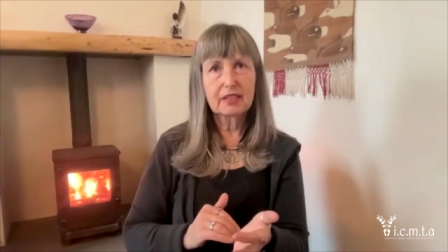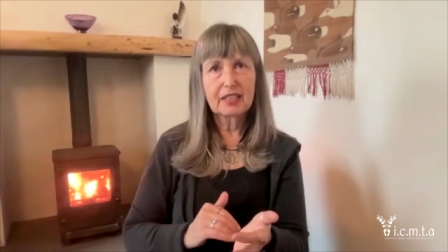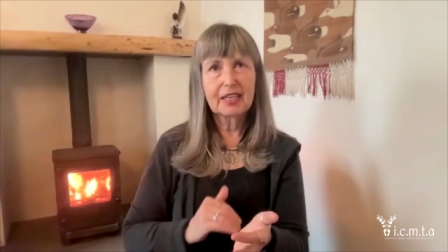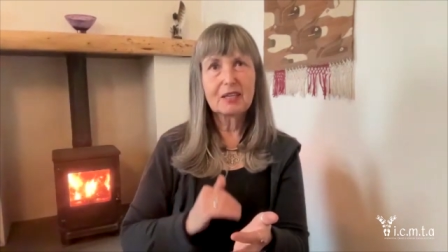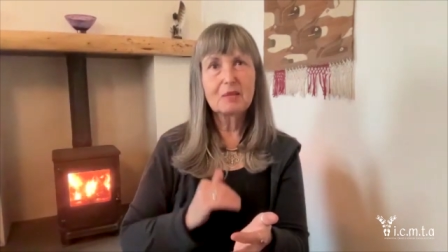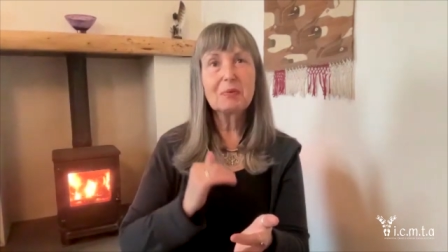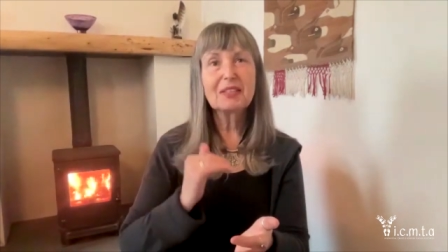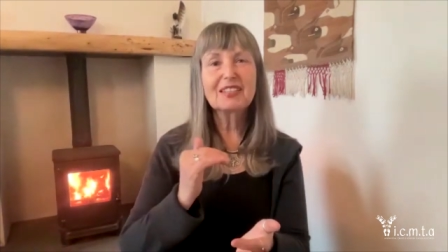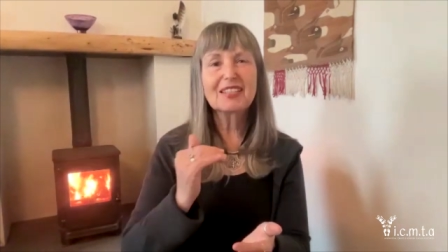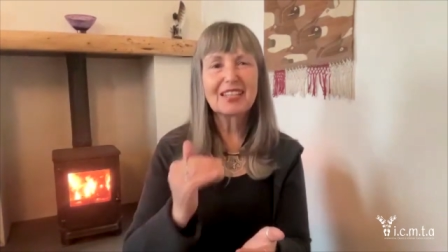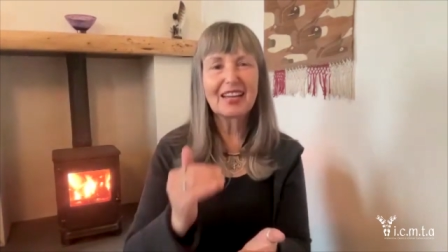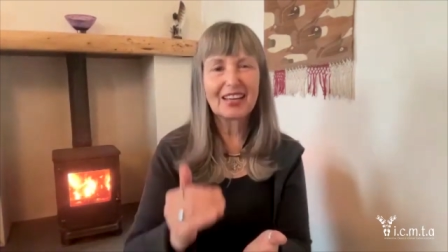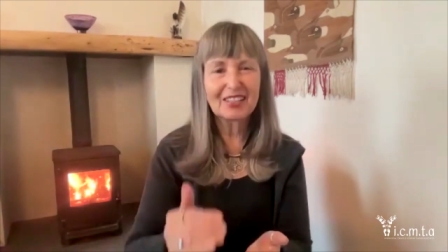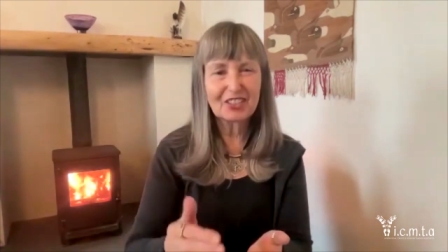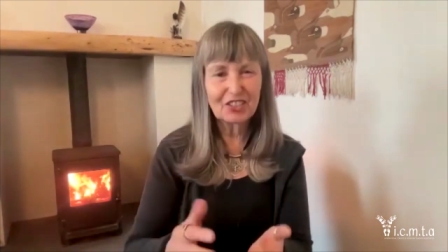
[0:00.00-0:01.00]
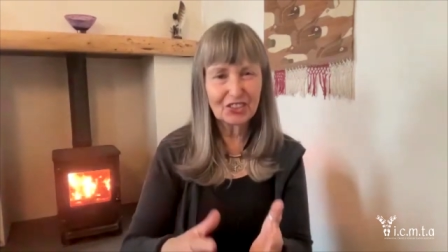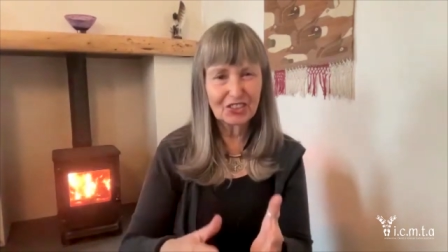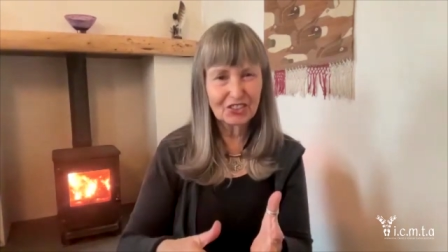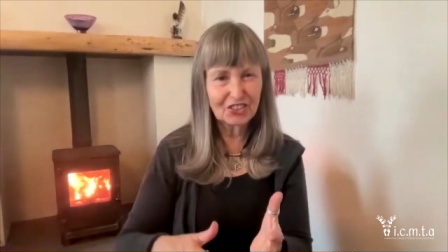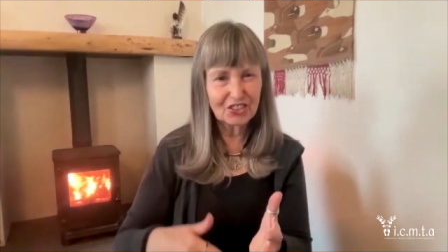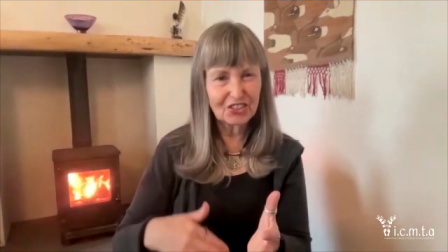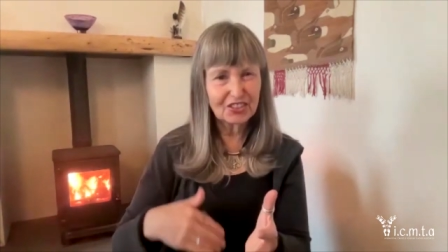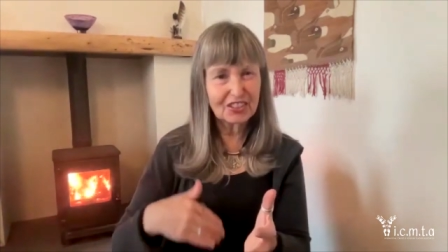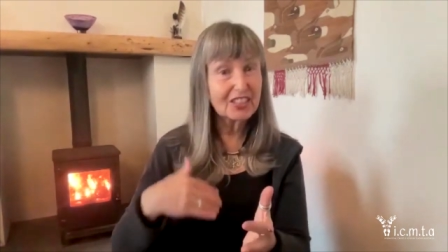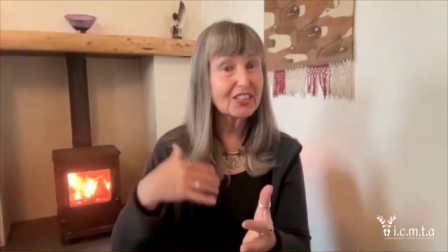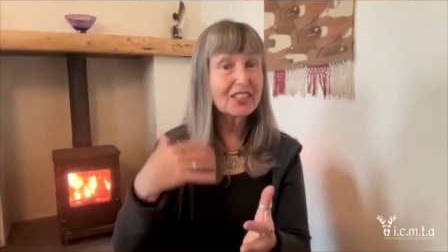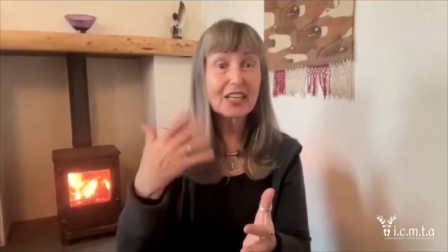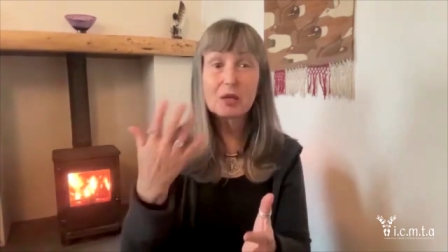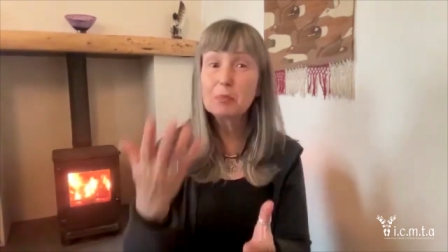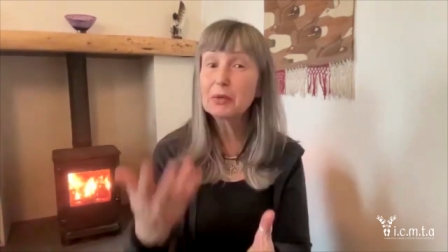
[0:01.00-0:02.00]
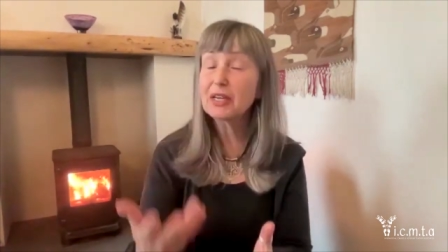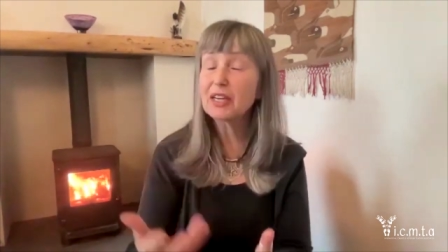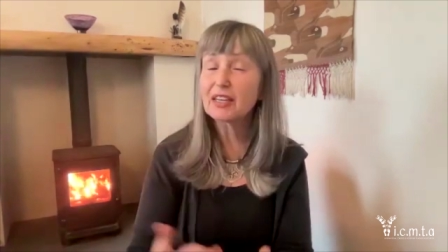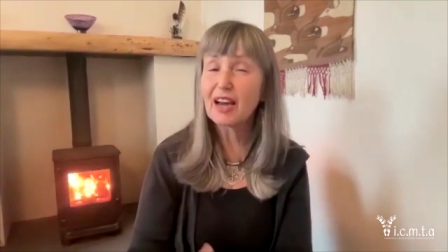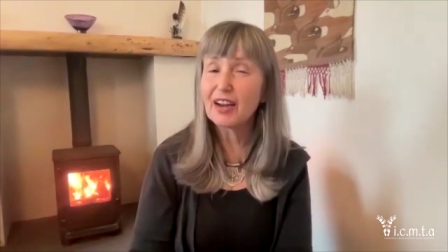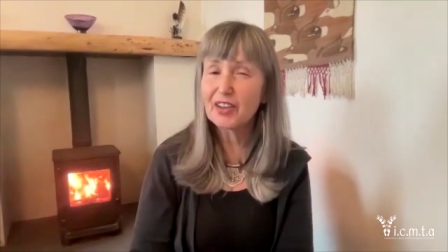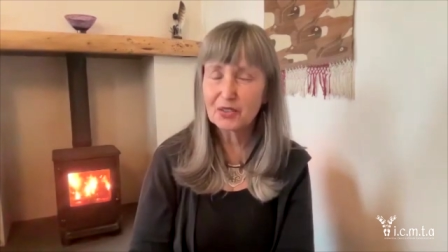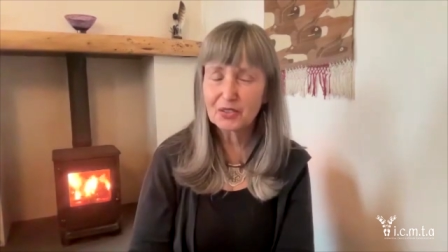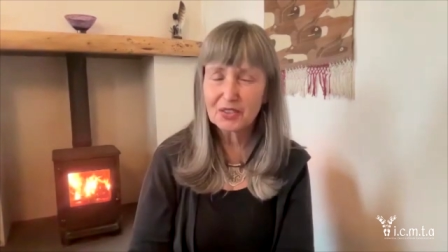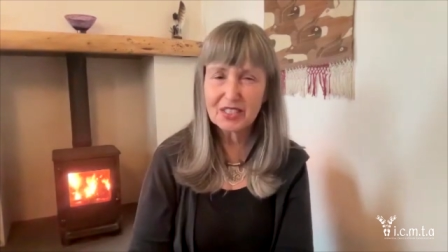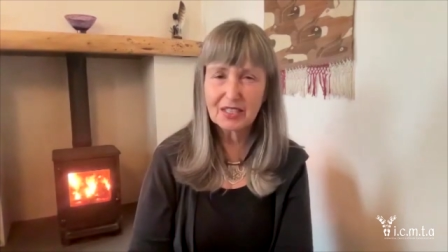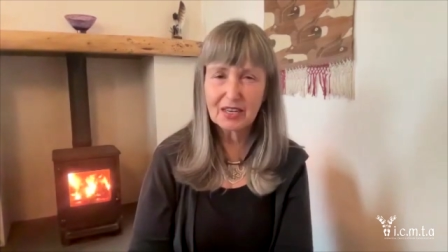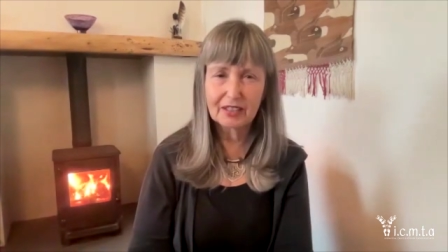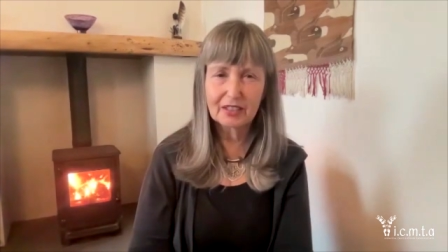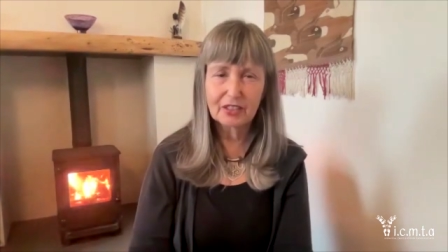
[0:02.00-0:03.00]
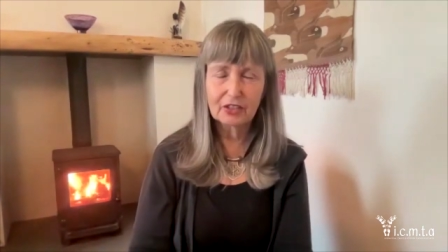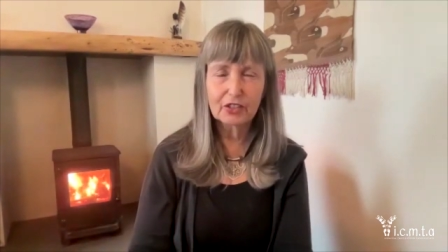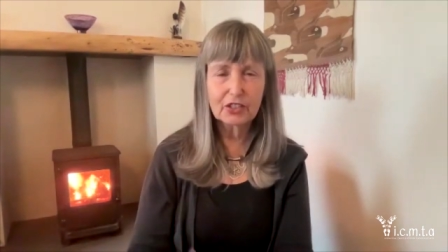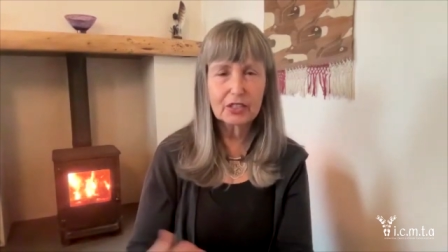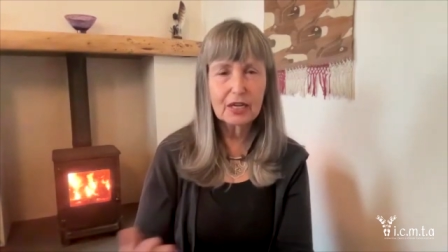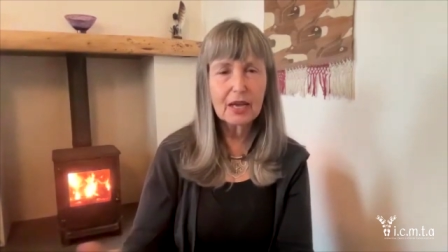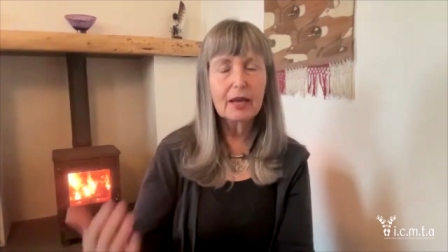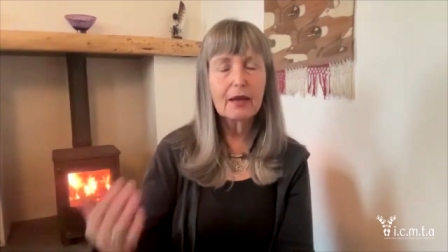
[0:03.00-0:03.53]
keeping standards, just keeping an eye on standards,